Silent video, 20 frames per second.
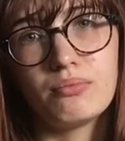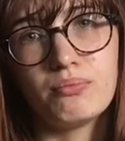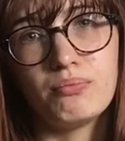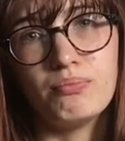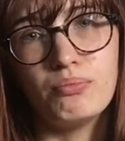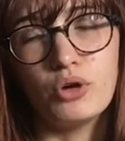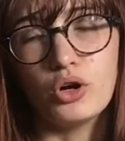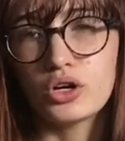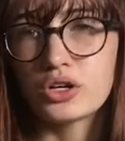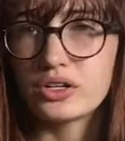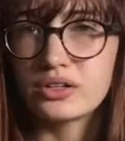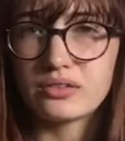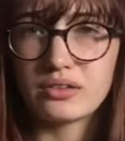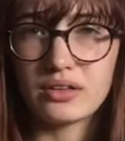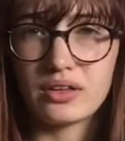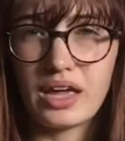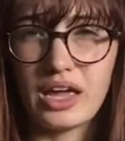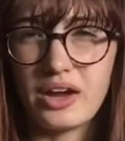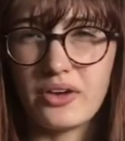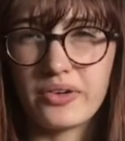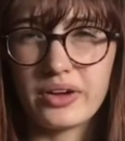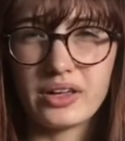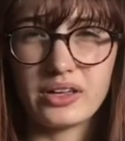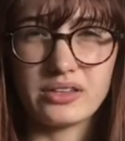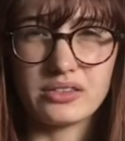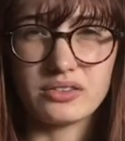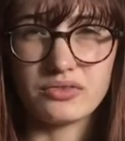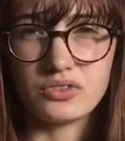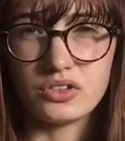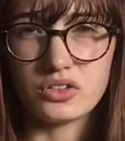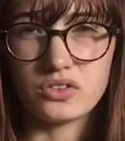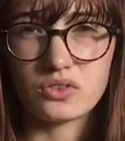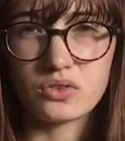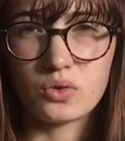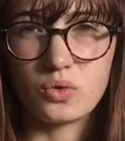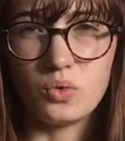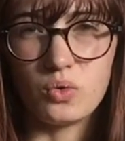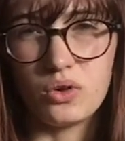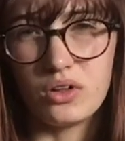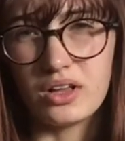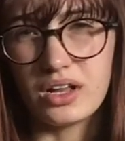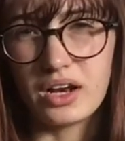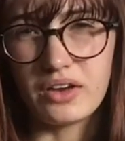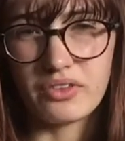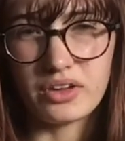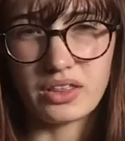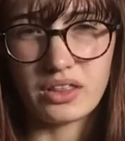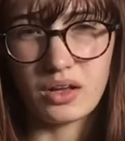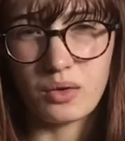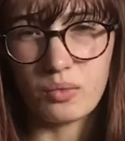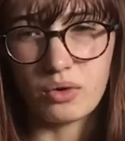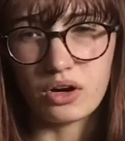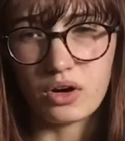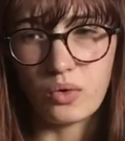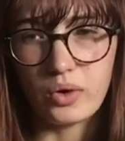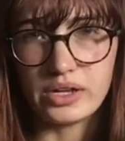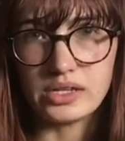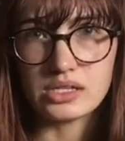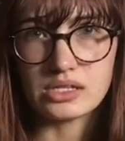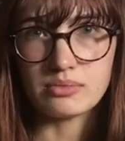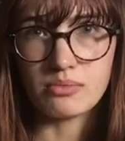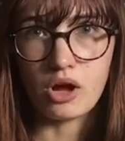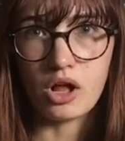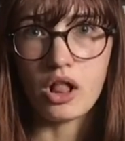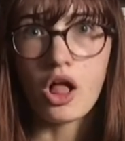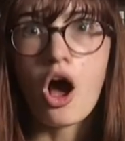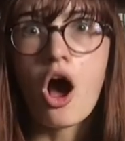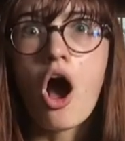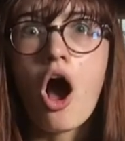book areas of the school and everything were quite small.